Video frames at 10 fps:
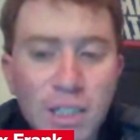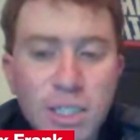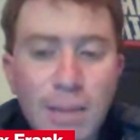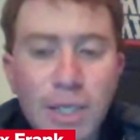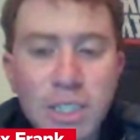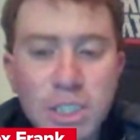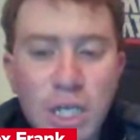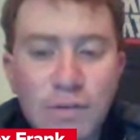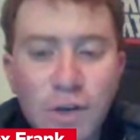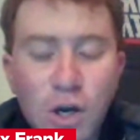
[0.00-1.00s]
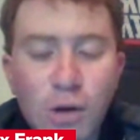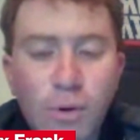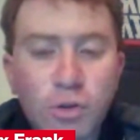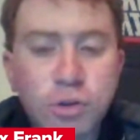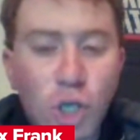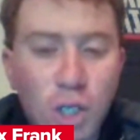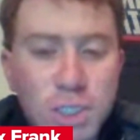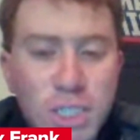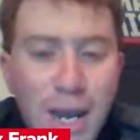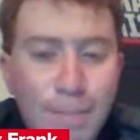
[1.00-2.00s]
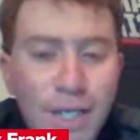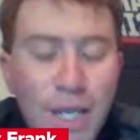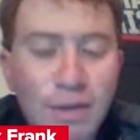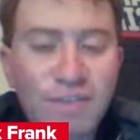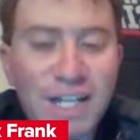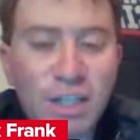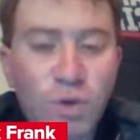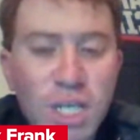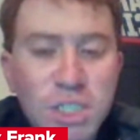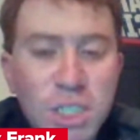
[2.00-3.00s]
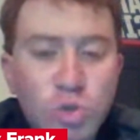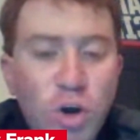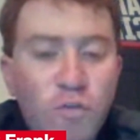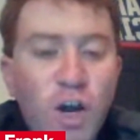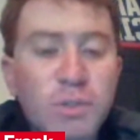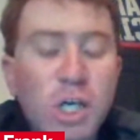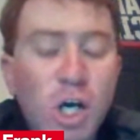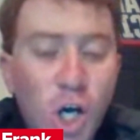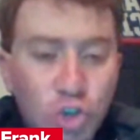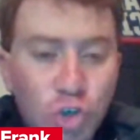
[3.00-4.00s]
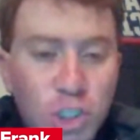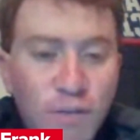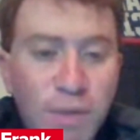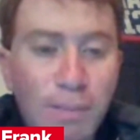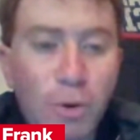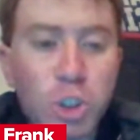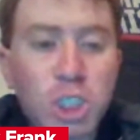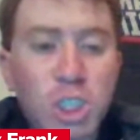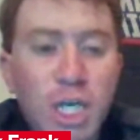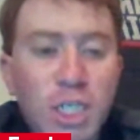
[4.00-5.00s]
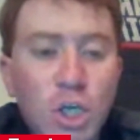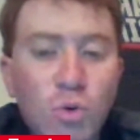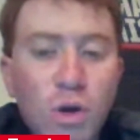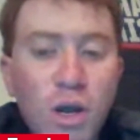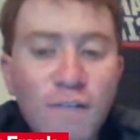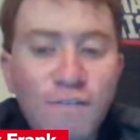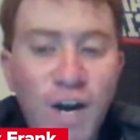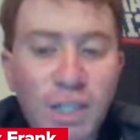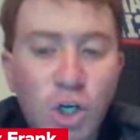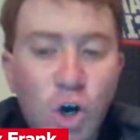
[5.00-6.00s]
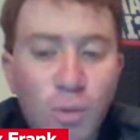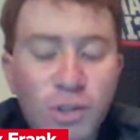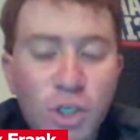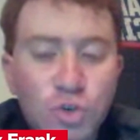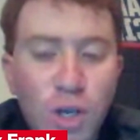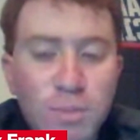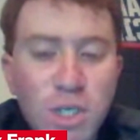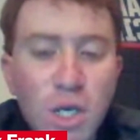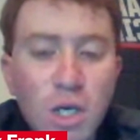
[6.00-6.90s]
Debbie and Steve are both longtime Miami Valley residents who have helped hundreds of people just like you find the home of their dreams.